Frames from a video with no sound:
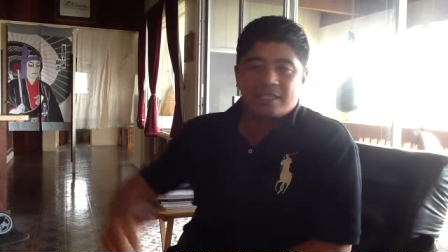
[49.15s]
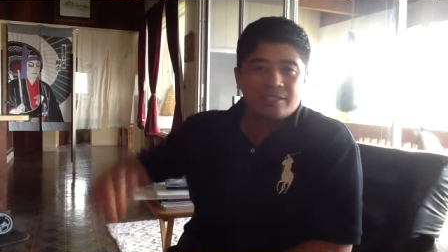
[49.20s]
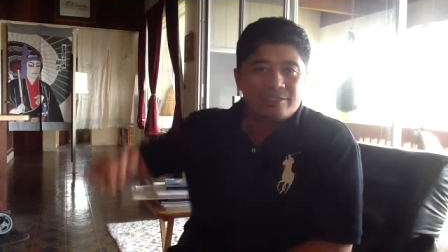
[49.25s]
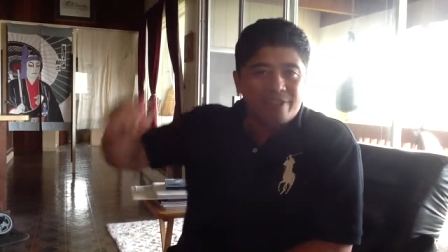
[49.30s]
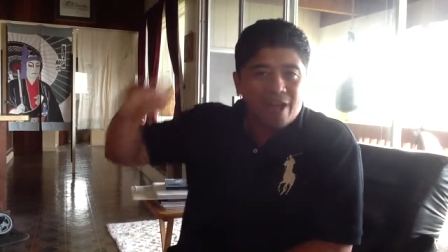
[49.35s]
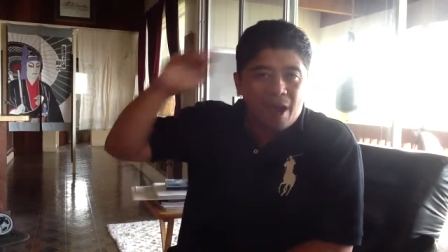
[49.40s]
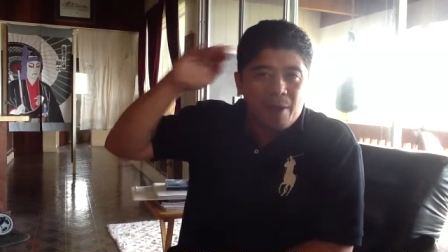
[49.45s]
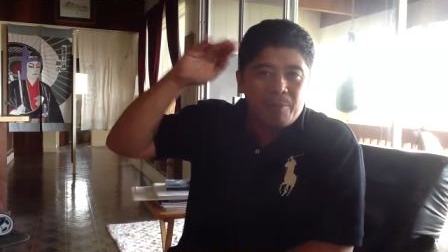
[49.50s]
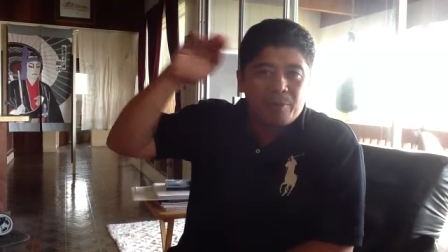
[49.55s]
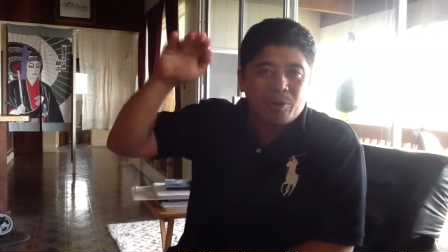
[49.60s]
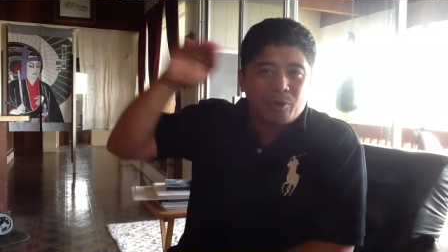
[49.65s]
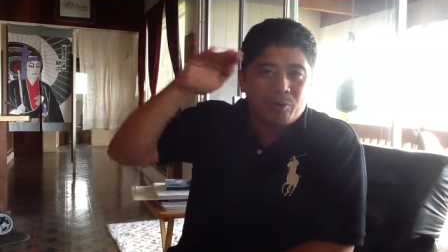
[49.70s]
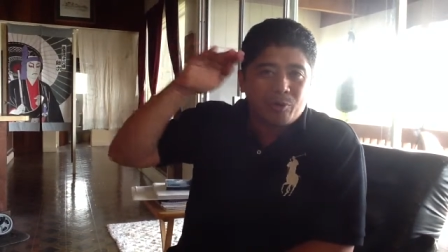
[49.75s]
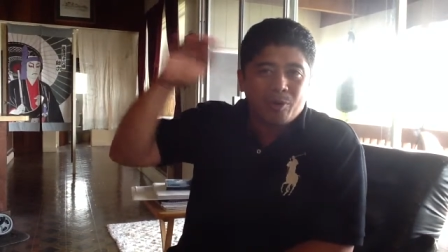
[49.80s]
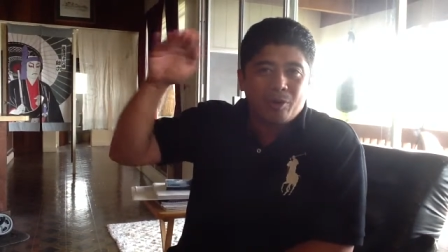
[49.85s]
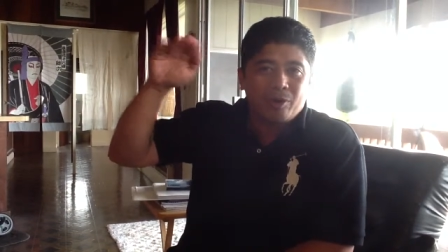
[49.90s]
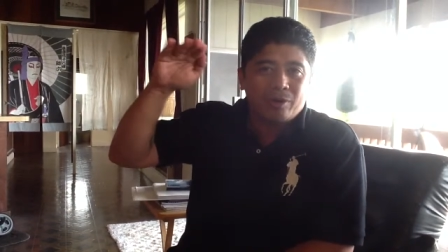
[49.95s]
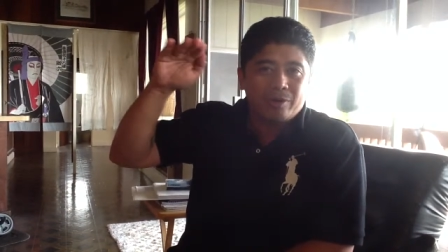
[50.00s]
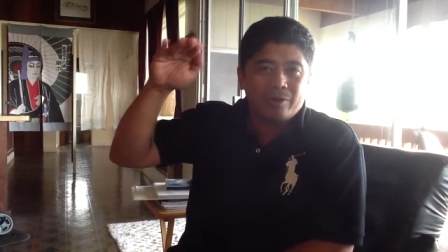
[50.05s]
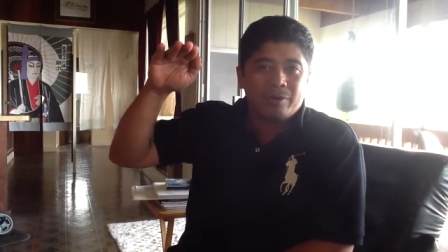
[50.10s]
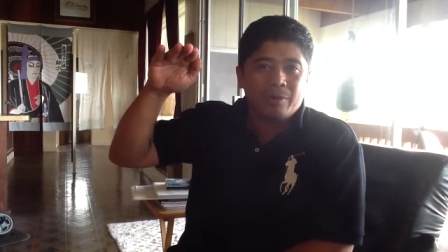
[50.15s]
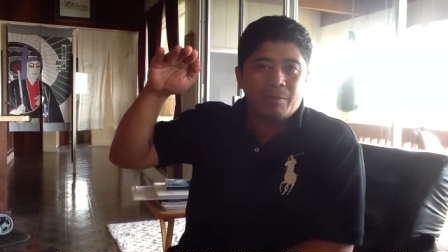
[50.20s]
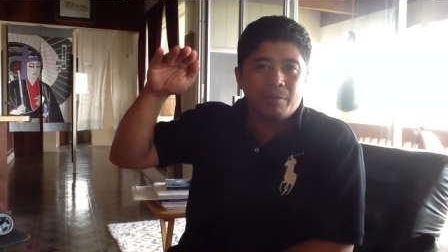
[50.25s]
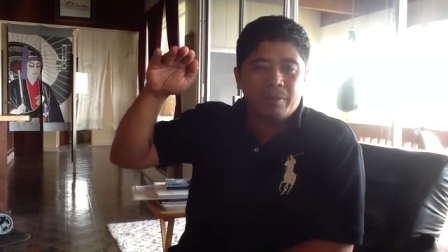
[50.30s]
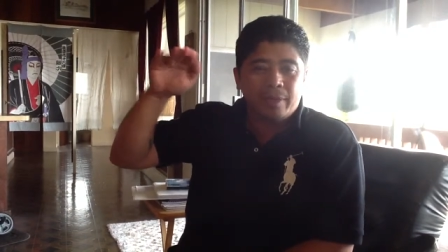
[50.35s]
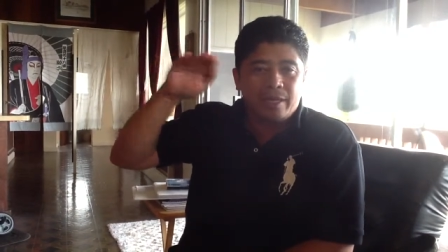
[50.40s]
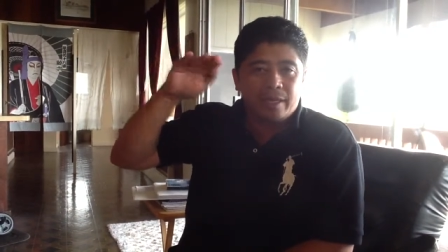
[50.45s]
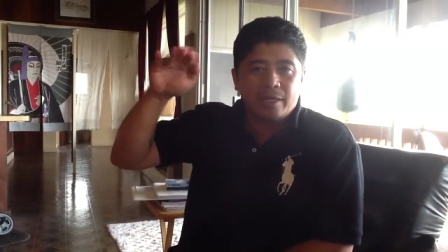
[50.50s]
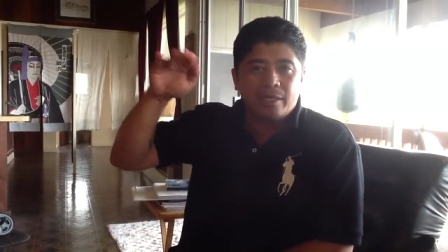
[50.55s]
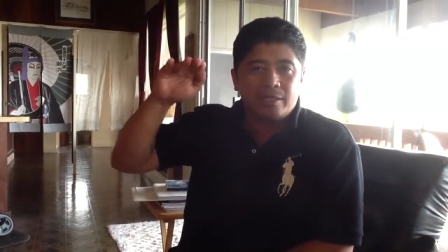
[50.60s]
on top of the world
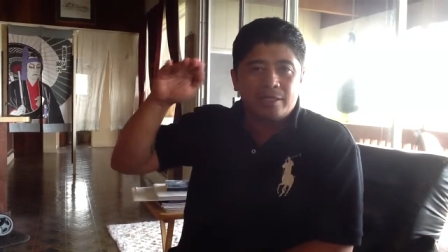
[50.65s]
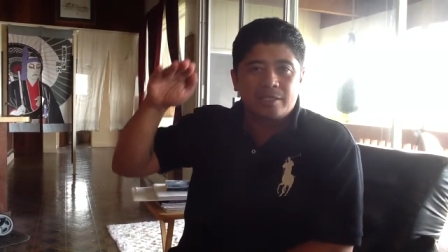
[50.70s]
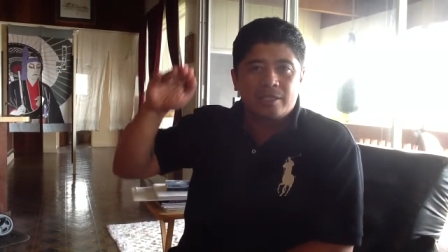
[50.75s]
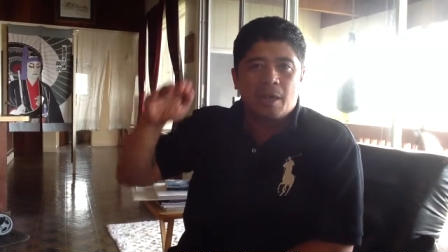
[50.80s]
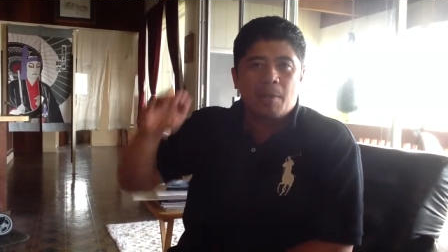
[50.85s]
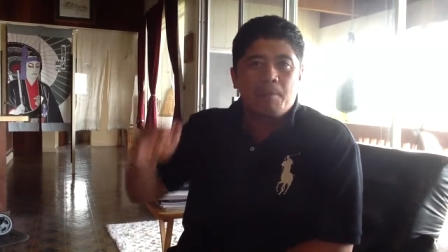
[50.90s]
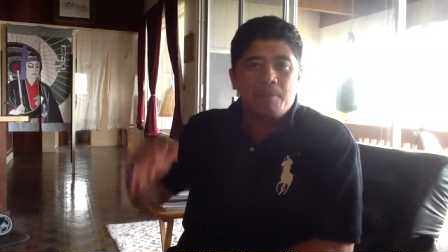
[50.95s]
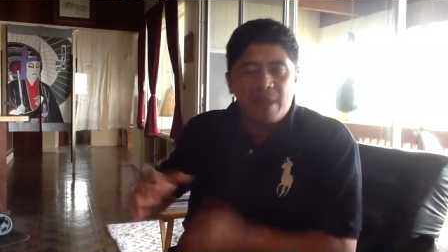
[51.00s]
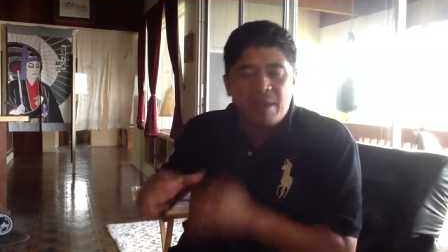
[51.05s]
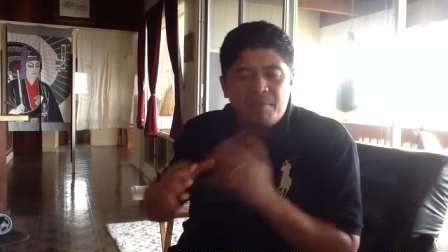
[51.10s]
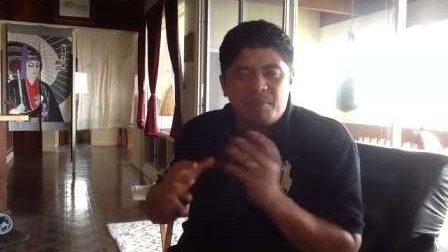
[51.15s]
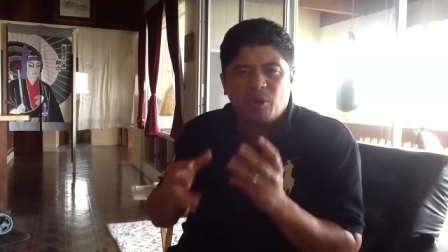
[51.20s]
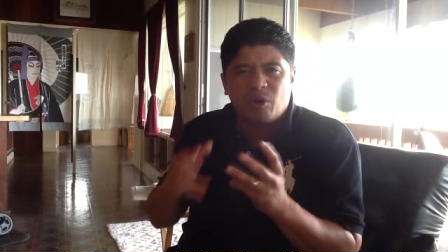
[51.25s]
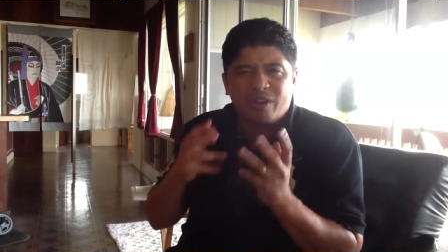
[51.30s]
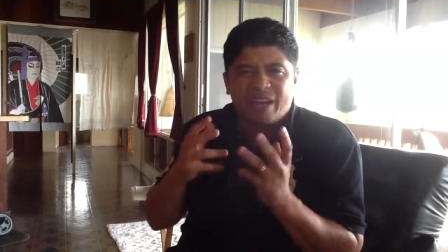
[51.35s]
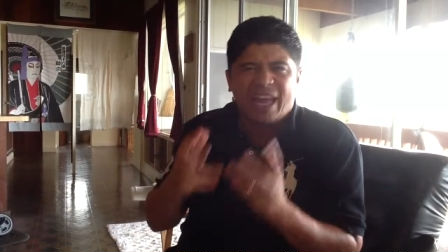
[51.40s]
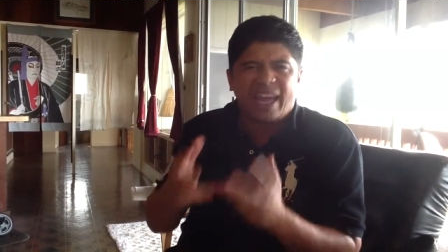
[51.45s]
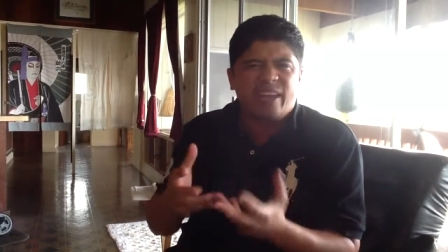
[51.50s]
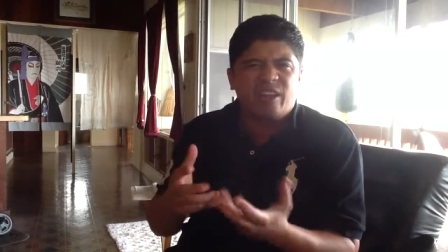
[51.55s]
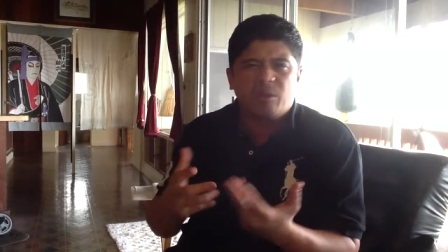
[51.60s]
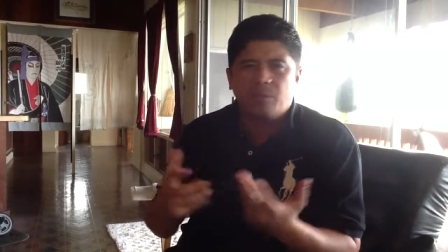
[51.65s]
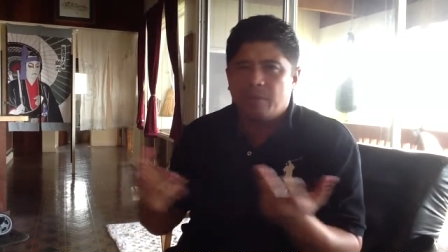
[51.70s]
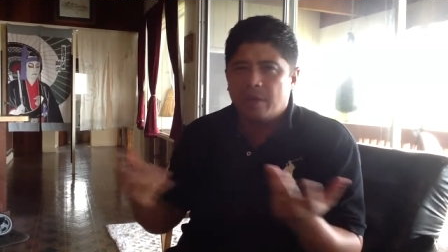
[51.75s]
because people like you.